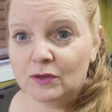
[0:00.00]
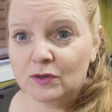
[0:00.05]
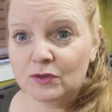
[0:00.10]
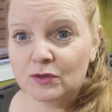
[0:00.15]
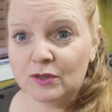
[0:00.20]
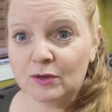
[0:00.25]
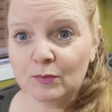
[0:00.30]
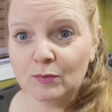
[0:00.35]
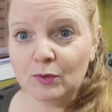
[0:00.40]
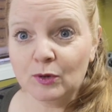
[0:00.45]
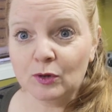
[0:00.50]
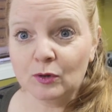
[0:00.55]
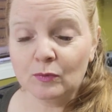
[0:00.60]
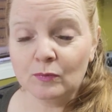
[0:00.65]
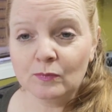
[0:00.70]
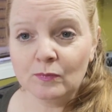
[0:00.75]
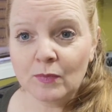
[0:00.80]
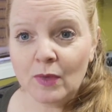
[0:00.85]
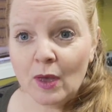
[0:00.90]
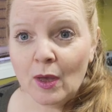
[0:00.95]

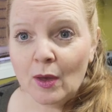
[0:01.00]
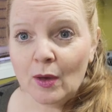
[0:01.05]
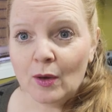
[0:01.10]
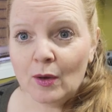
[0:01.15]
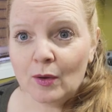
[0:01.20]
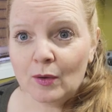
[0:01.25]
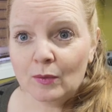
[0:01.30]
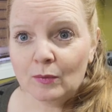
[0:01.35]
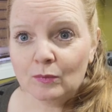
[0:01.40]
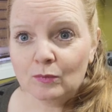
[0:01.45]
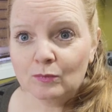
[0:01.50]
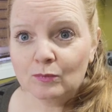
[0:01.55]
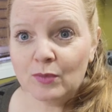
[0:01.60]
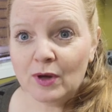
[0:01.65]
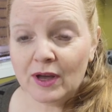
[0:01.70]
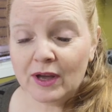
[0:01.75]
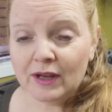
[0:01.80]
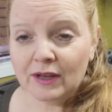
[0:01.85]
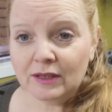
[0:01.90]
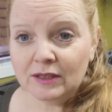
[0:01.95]
simple,
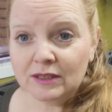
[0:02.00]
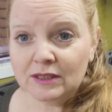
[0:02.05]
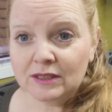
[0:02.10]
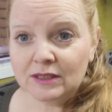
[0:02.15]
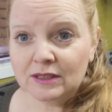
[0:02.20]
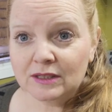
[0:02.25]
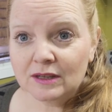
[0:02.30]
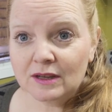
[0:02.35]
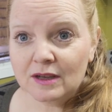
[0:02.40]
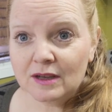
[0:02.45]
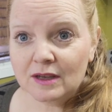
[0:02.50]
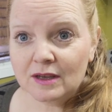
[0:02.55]
but